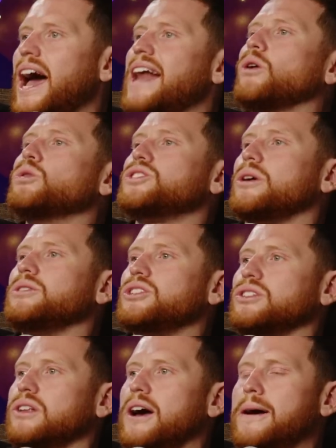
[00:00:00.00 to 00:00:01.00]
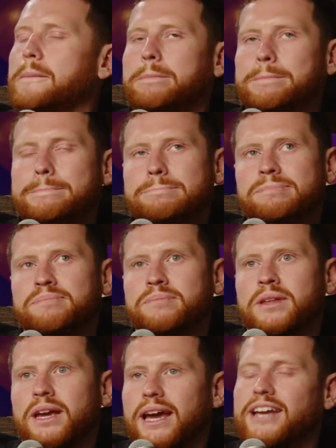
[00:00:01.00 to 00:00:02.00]
And it also is just like,
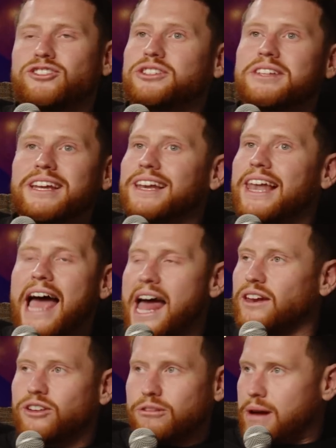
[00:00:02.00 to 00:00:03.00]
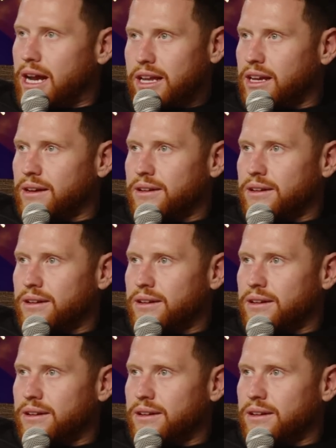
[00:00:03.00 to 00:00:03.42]
it just didn't land correctly.